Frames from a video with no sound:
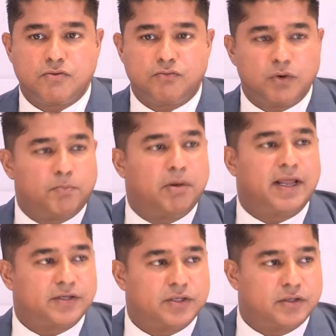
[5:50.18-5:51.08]
we're
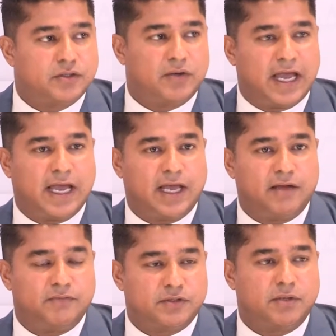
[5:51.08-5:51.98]
blessed to
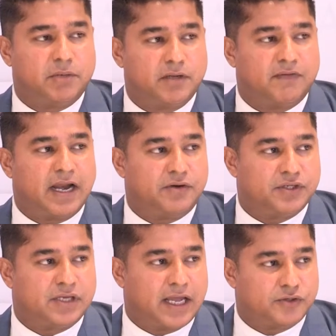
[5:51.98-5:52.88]
have somebody of
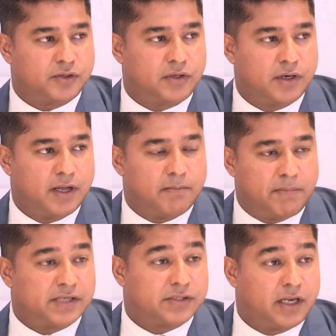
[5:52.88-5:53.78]
Larry's stature,
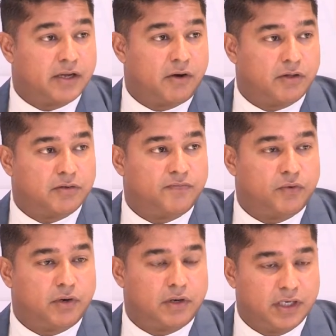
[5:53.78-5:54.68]
best-selling author
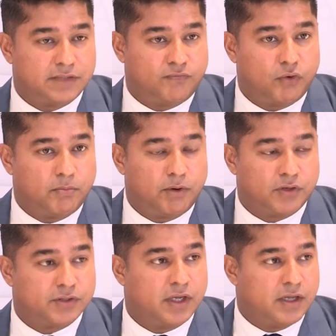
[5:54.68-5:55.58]
for at least 4
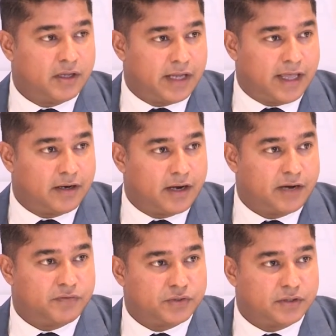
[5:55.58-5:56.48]
books, Allen
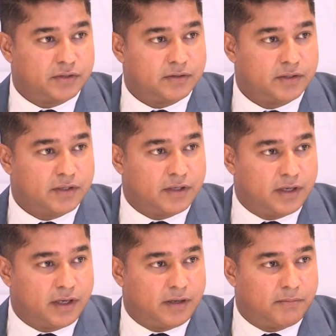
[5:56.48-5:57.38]
Iverson,
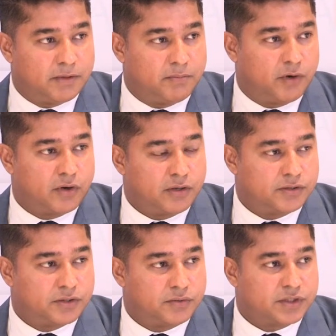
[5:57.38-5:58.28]
the book on
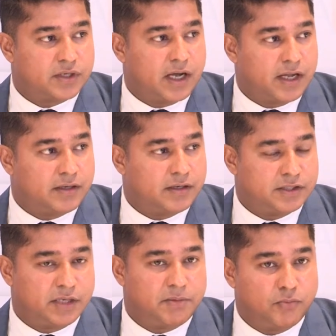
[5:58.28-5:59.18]
Stuart
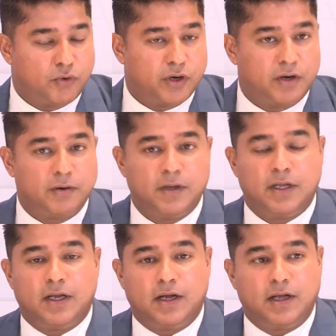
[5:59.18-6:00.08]
Scott, Jamie Moyer.
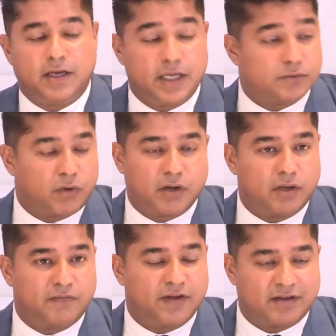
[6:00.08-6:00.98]
He's working
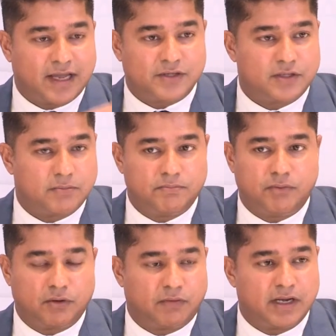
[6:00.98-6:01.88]
on a fantastic
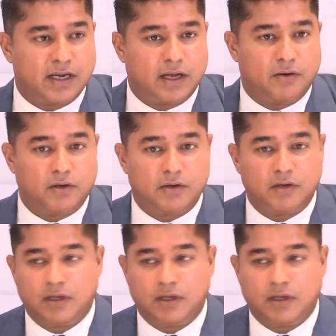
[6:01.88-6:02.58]
book right now on